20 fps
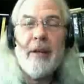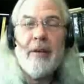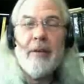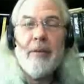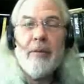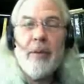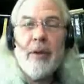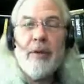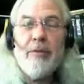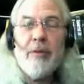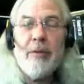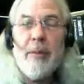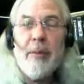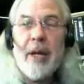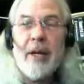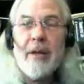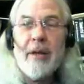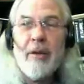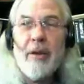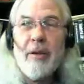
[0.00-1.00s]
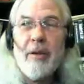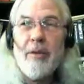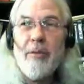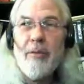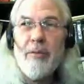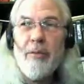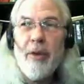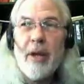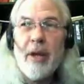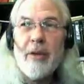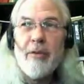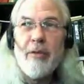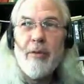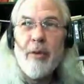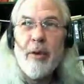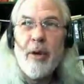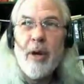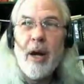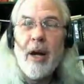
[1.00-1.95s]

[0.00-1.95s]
and we've remained good friends through it